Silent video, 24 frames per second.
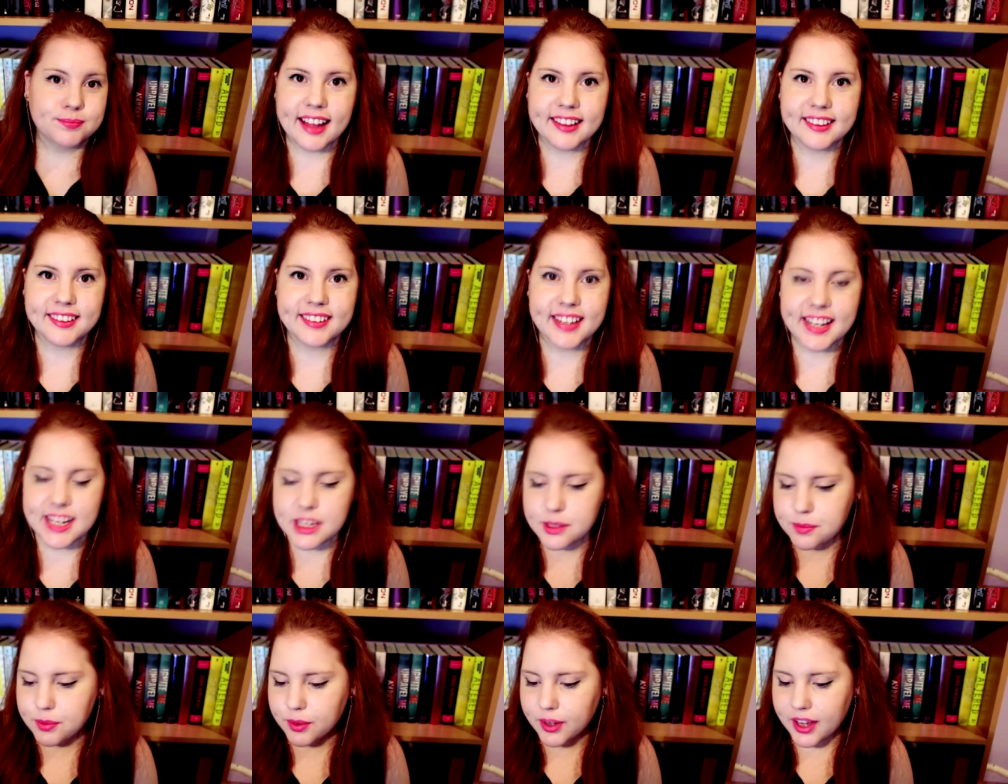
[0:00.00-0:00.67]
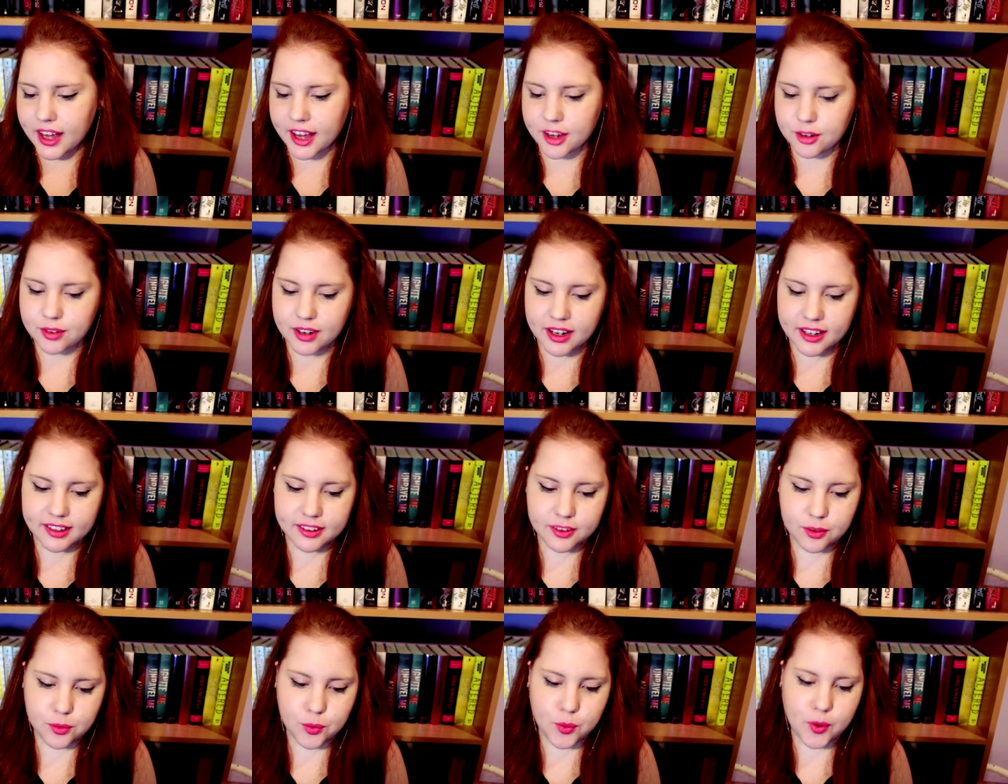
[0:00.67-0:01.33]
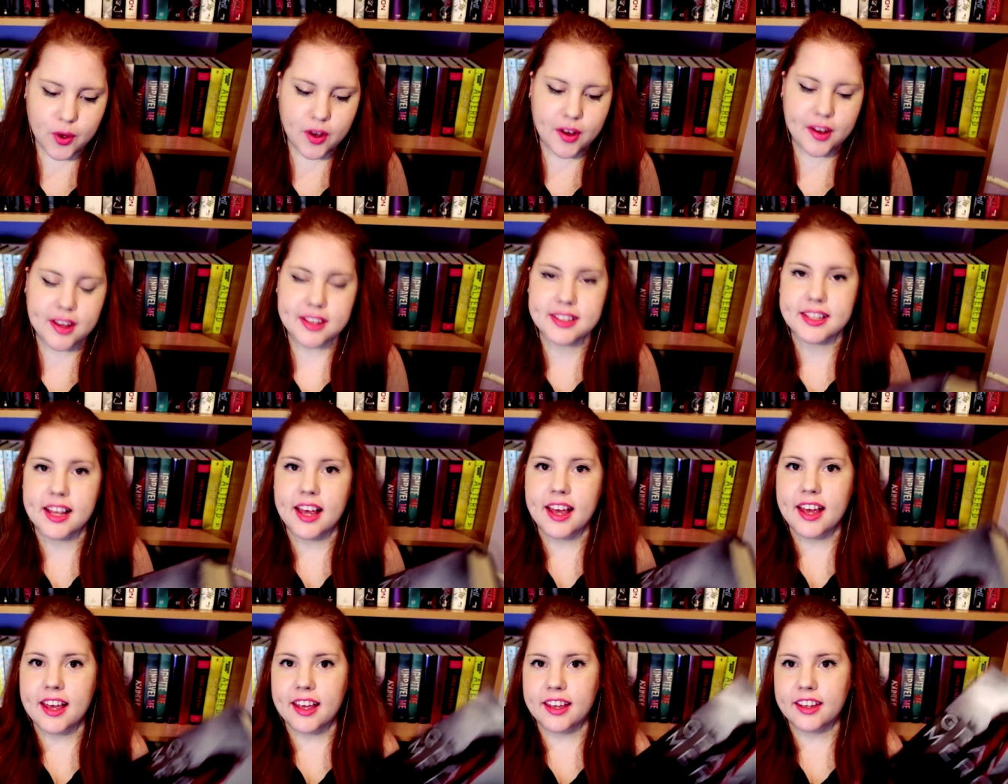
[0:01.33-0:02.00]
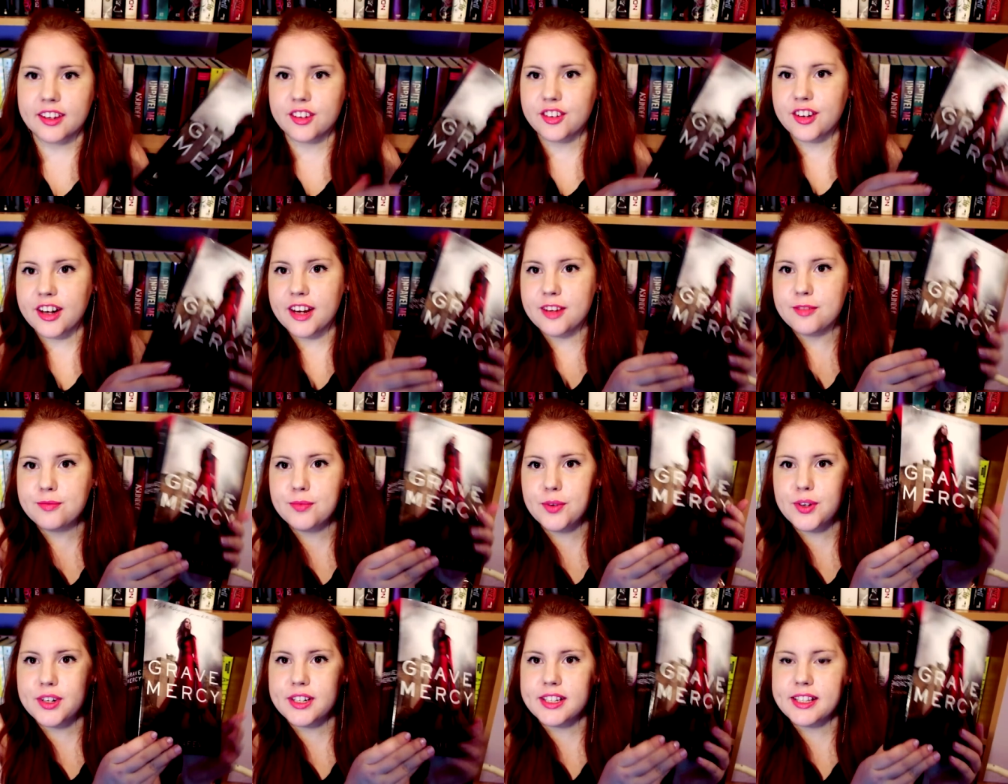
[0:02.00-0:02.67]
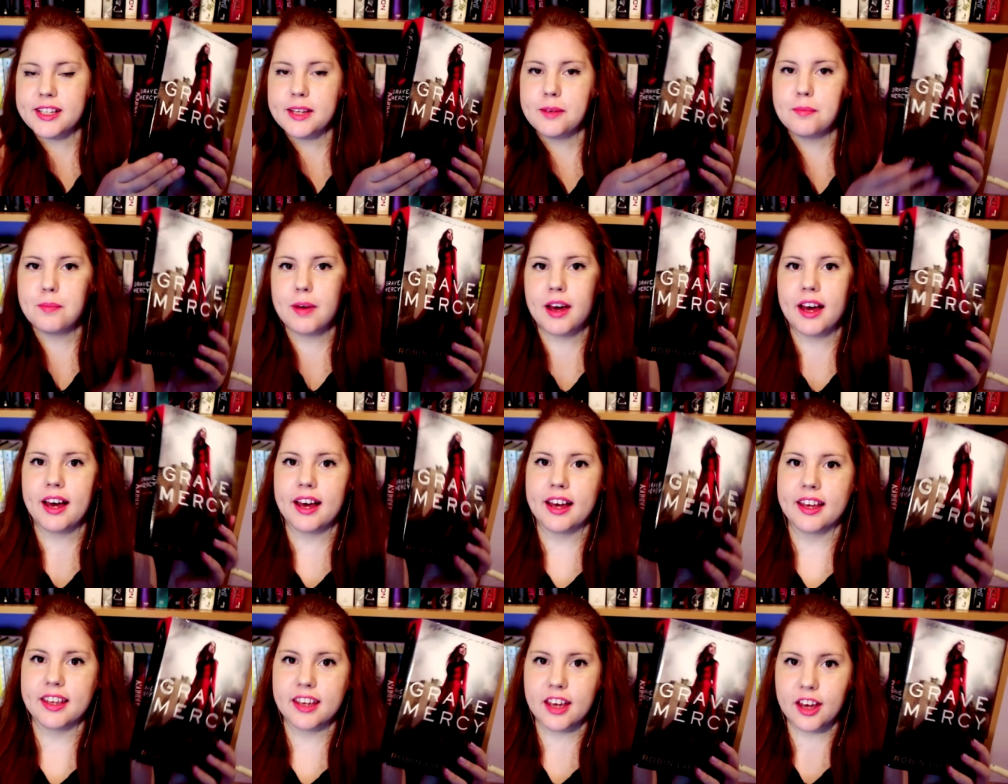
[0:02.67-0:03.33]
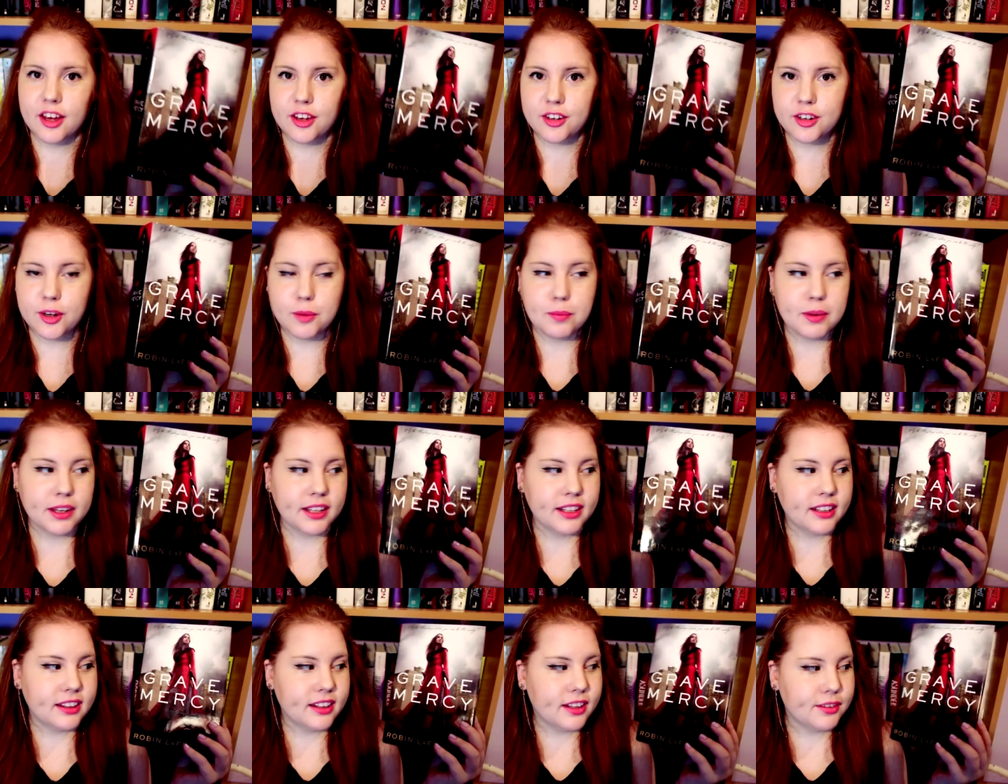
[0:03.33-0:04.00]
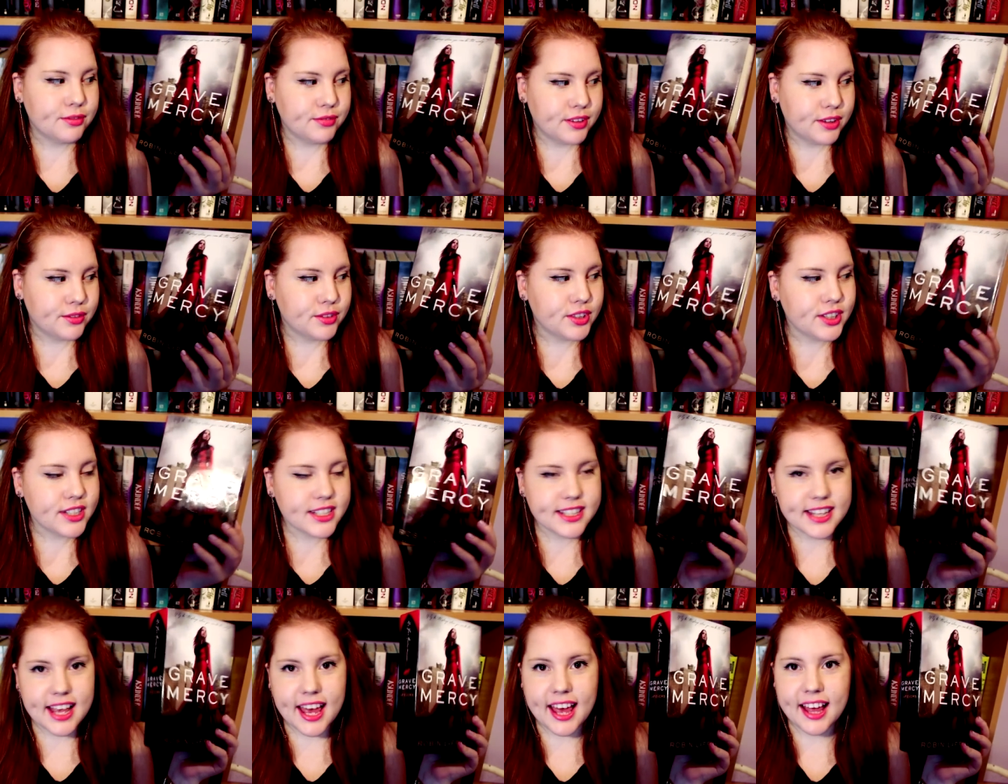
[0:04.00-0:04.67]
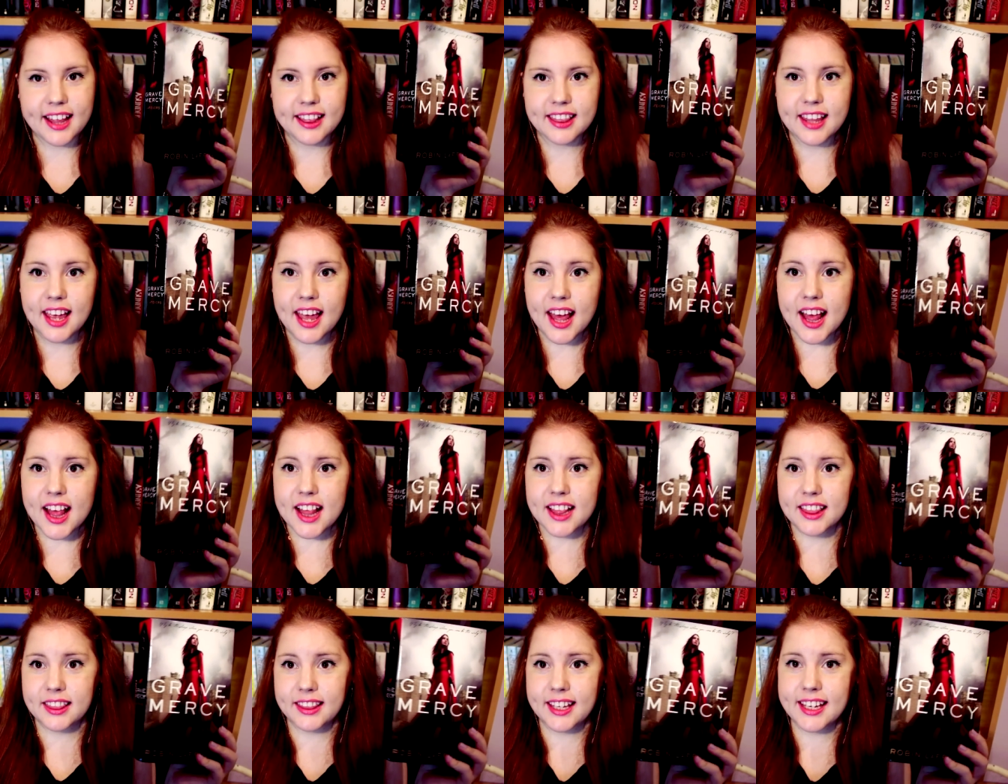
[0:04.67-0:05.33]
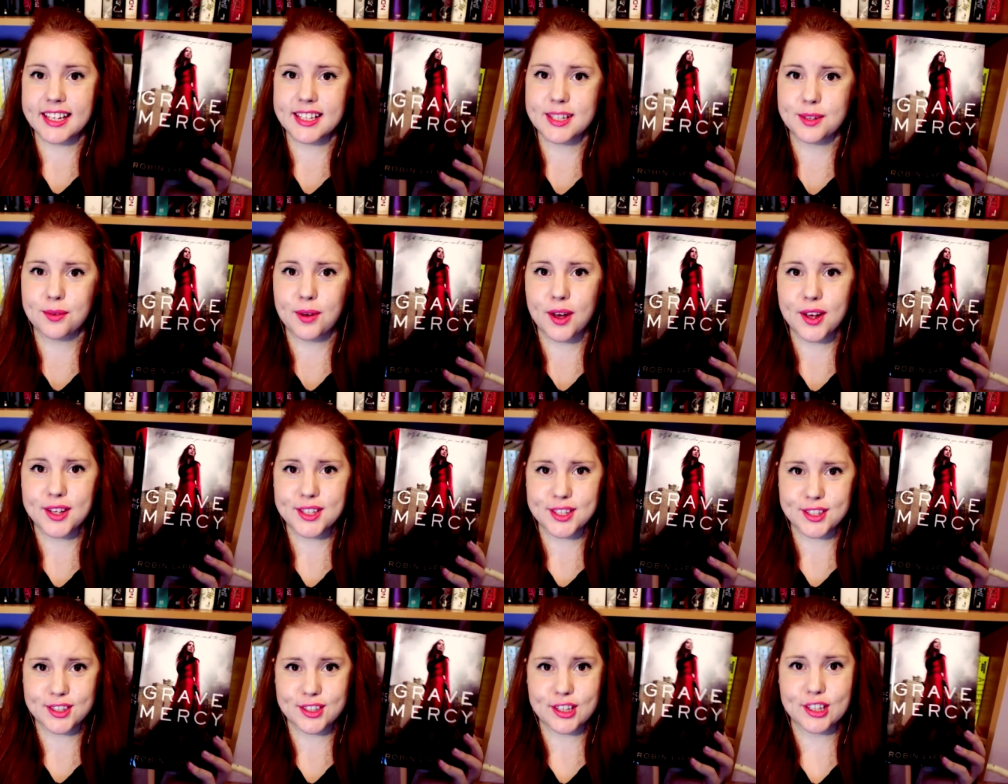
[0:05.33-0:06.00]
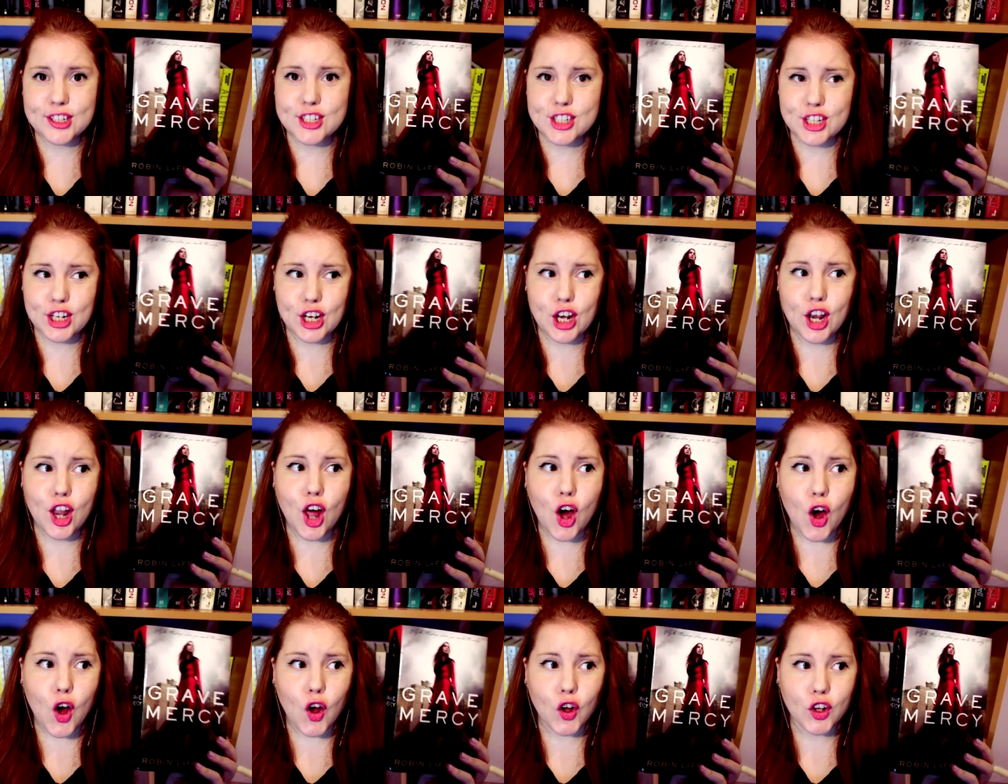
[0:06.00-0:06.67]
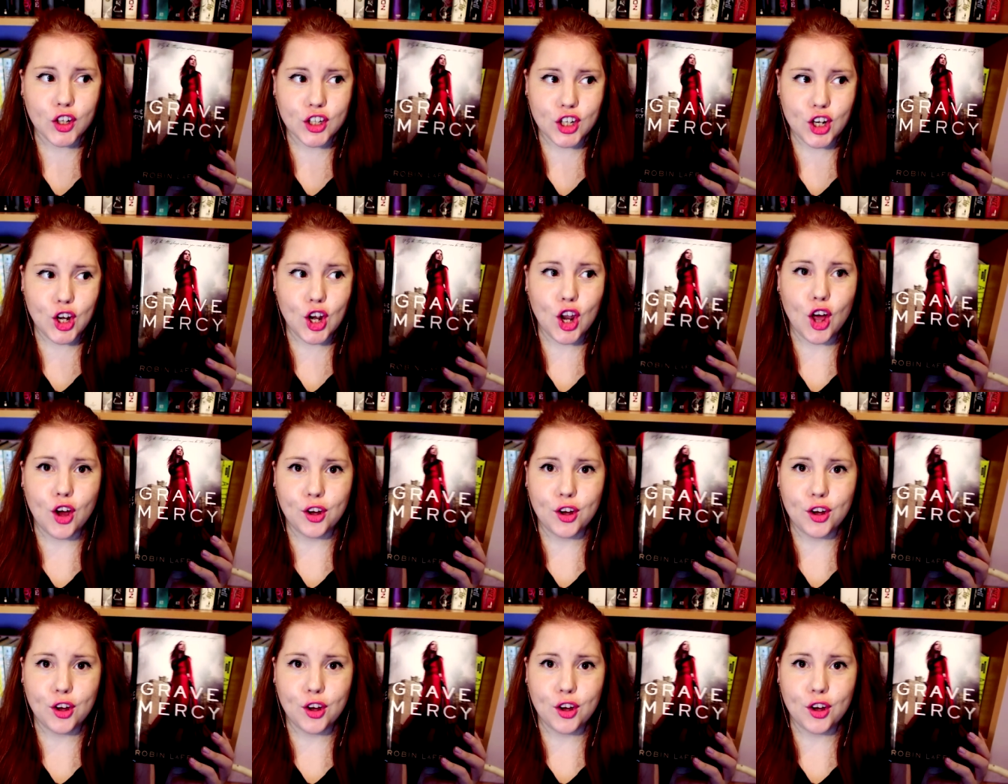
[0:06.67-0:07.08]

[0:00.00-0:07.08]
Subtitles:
And the next book I read was Grave Mercy by Robin Lefevre, and this was such a long